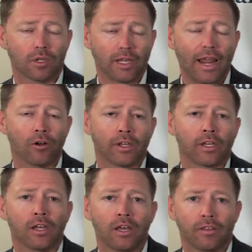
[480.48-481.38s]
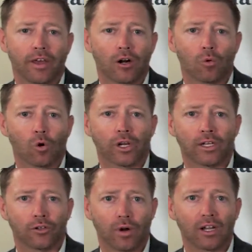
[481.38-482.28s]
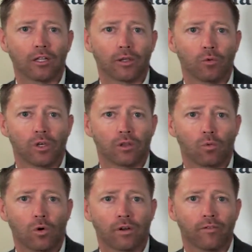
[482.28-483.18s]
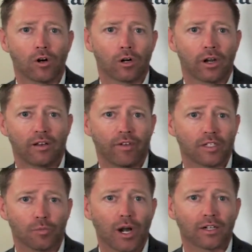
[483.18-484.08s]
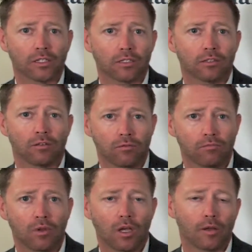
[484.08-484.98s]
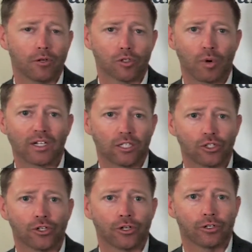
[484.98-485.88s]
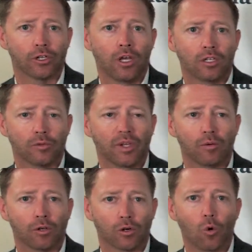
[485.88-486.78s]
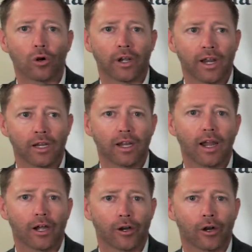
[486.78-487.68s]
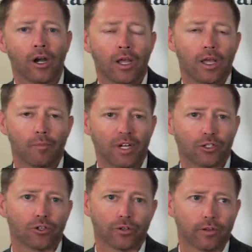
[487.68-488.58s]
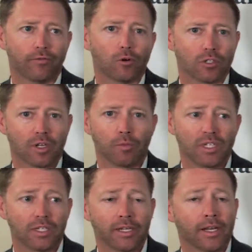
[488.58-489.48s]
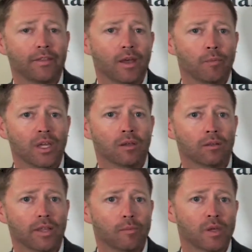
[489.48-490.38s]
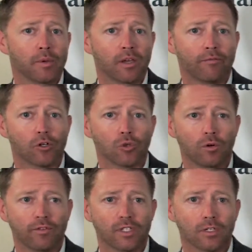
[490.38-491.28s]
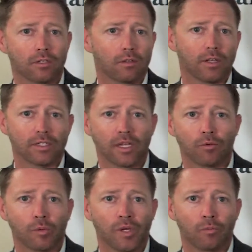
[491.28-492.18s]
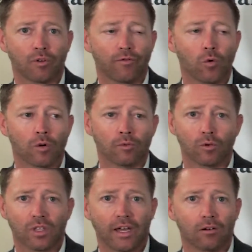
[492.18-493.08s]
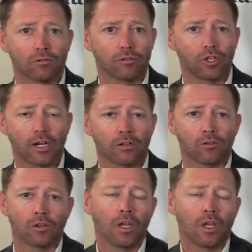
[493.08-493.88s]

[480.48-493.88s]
county that are working directly with one of our advanced practice nurse practitioners to be able to coordinate care and make sure that folks can be seen. And that may be a virtual visit that's able to be performed without child